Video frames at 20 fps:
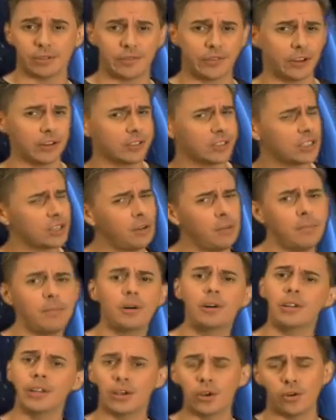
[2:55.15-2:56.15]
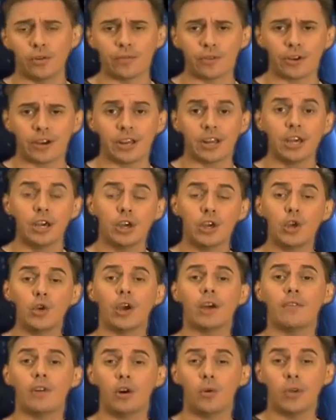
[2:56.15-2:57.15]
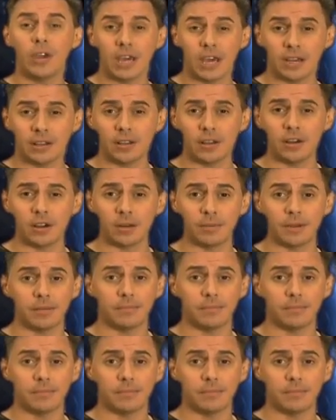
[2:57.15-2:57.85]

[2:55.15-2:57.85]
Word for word: So if you're still mulling over it, you have all weekend long.